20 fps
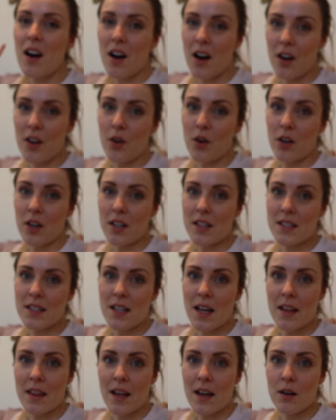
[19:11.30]
are not going to
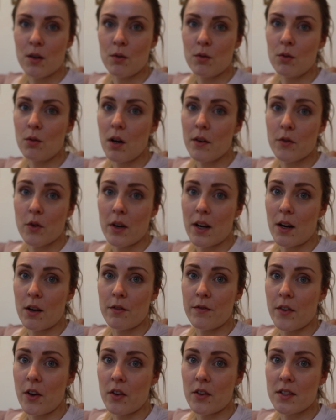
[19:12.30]
stay there. Oh, I've gone out
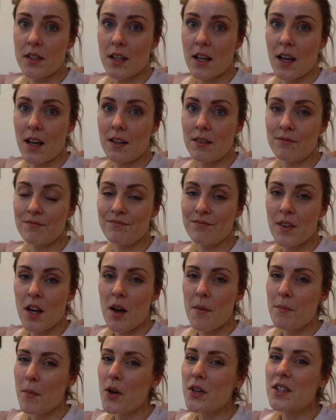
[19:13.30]
of focus again.
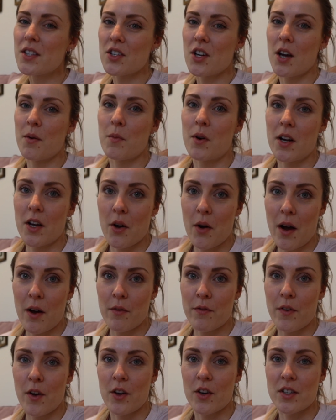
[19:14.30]
Most of the time when I go out
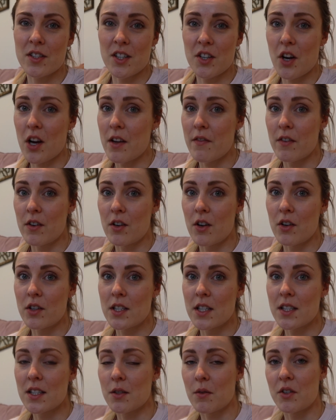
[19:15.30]
of focus, I don't even
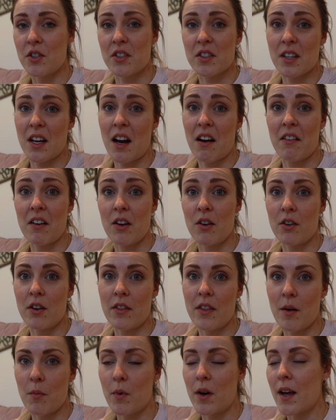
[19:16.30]
notice, so I just carry on,
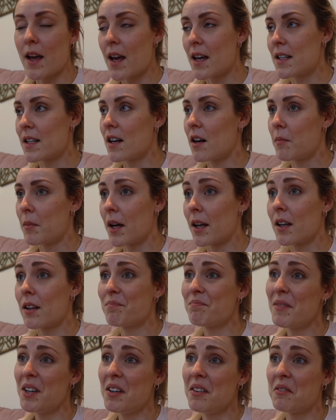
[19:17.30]
and then when I edit, I'm like,
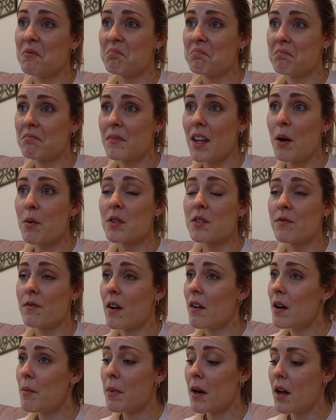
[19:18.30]
oh, that was
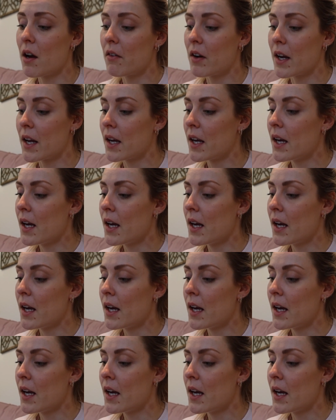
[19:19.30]
very blurry.